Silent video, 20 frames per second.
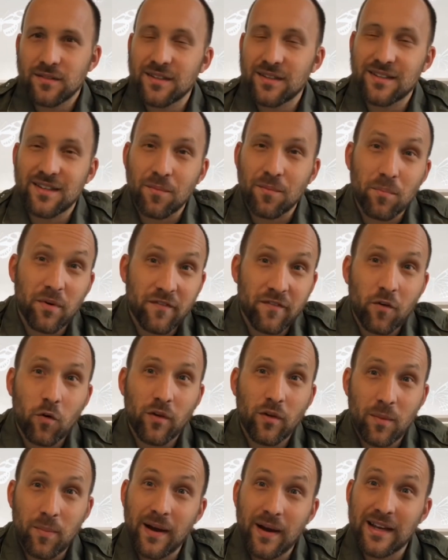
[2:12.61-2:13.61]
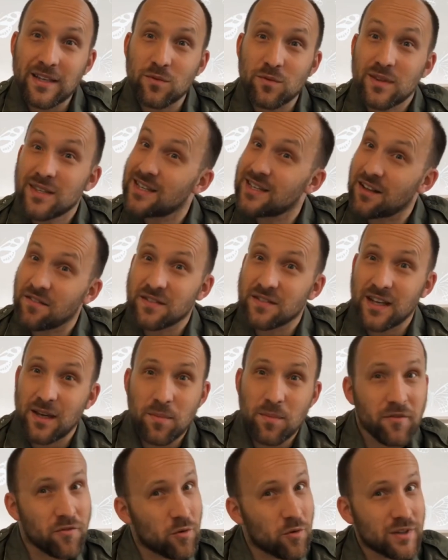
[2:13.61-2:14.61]
done before in the past with
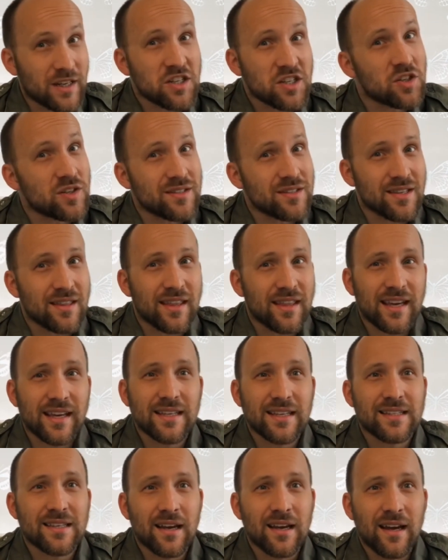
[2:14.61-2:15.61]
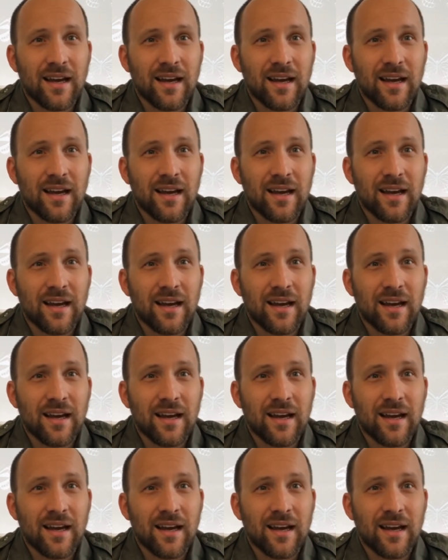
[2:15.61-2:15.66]
self-taping for auditions and things,